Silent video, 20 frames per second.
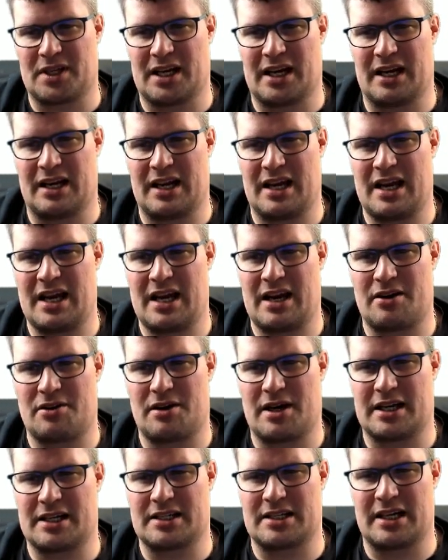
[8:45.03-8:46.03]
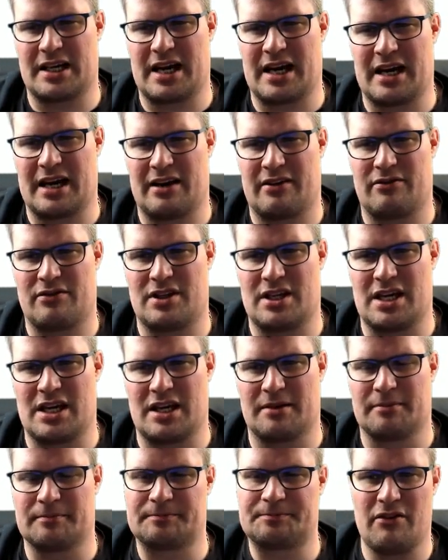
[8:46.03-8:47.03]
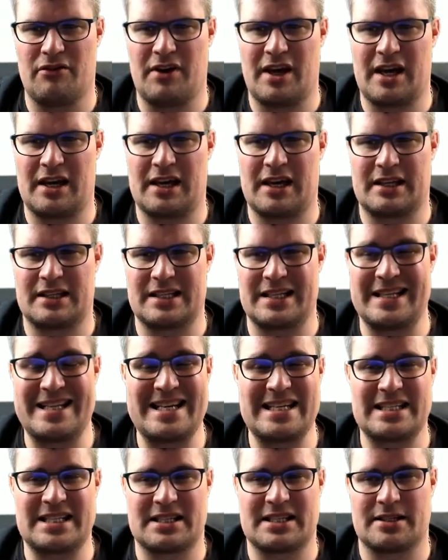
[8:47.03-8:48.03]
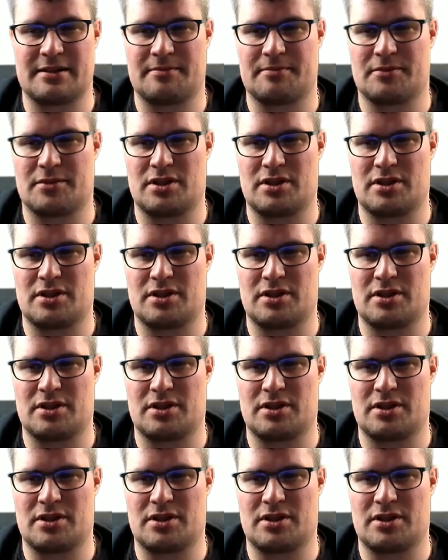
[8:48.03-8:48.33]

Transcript: And here you actually have the wget list.